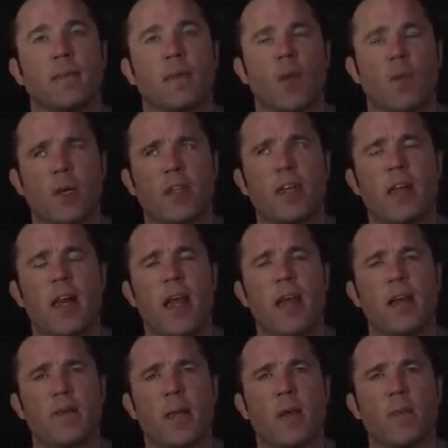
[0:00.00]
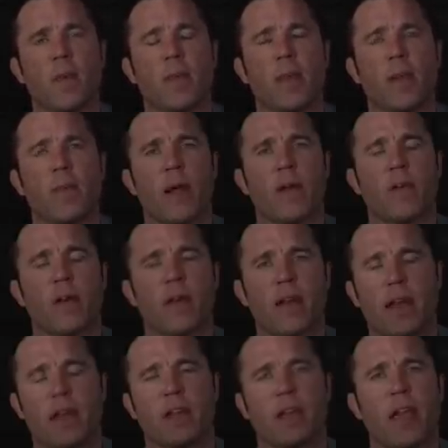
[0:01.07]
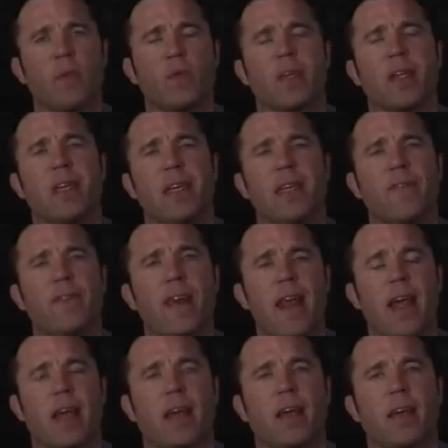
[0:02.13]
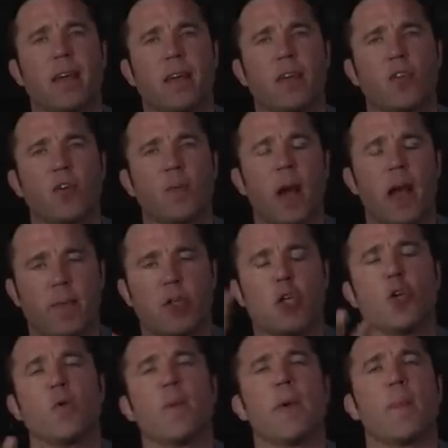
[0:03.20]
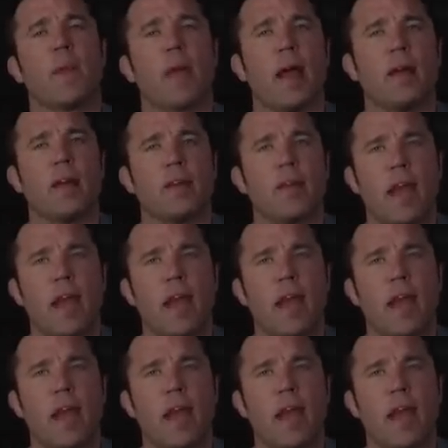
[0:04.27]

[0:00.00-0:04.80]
And was it Nate? Am I remembering that right? Or did Dana say he was going to give Nick Chimaev? But you remember that.